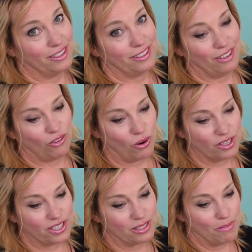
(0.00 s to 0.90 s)
of
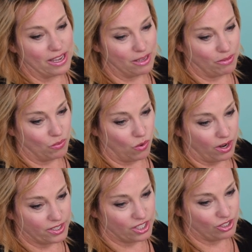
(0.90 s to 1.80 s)
course, it's making me
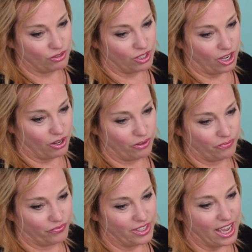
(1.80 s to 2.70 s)
want to go.
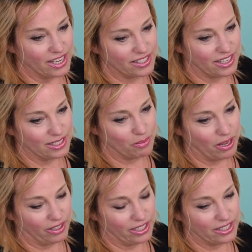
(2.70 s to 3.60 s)
Yes,
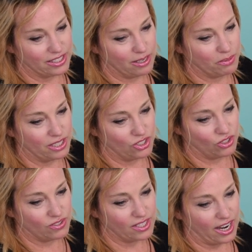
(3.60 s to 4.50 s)
Isabel, it is Tipsy
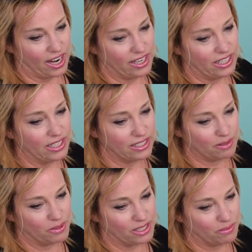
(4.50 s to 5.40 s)
Tuesday. I need it to
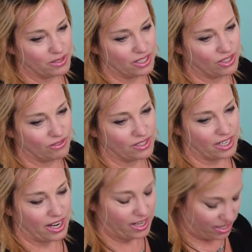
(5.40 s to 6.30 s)
be Tipsy
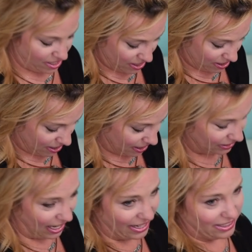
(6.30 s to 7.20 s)
Tuesday. I
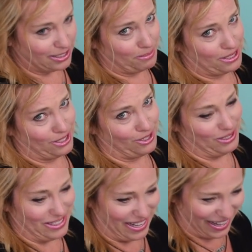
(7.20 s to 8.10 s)
like Tipsy
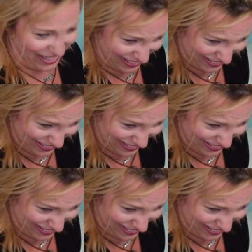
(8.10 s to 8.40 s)
Tuesday.